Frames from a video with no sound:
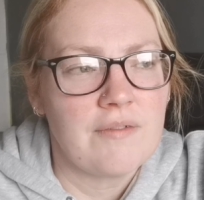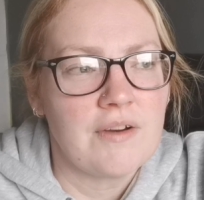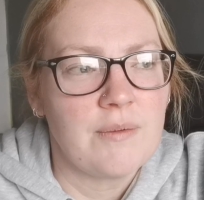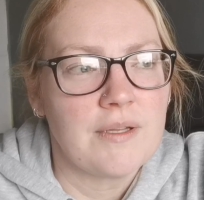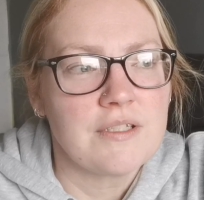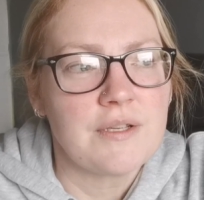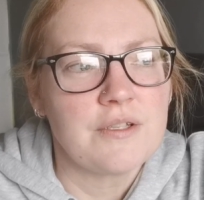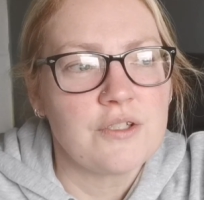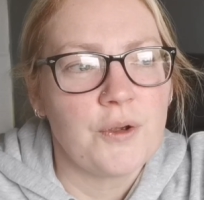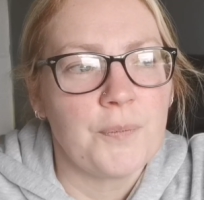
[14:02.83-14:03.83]
whenever I went.
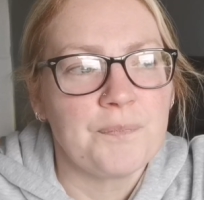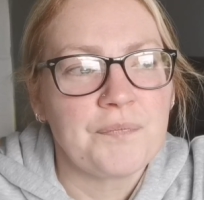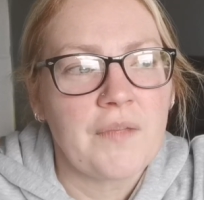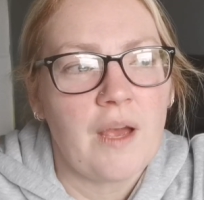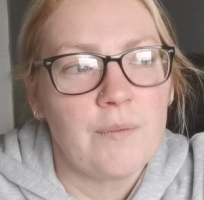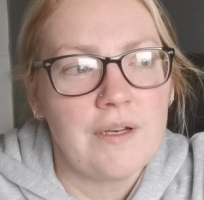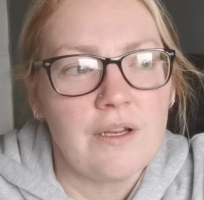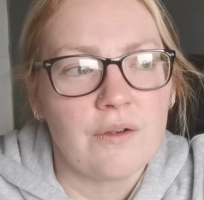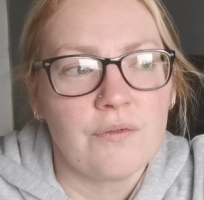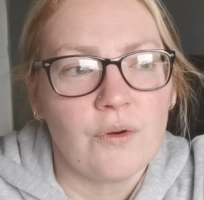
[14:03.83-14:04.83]
So I'm really
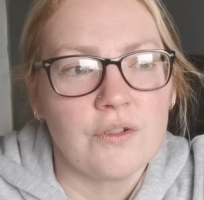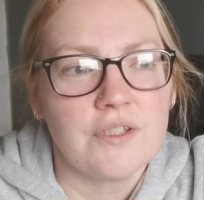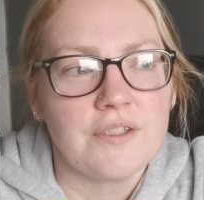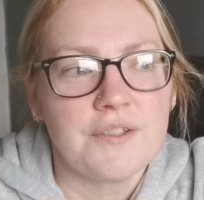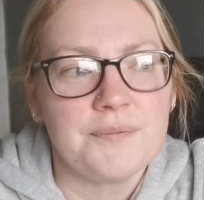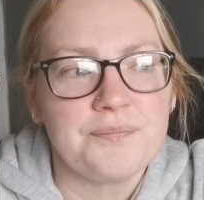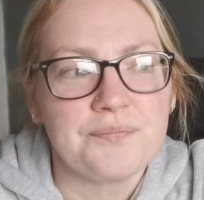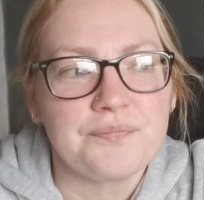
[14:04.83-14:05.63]
looking forward to it.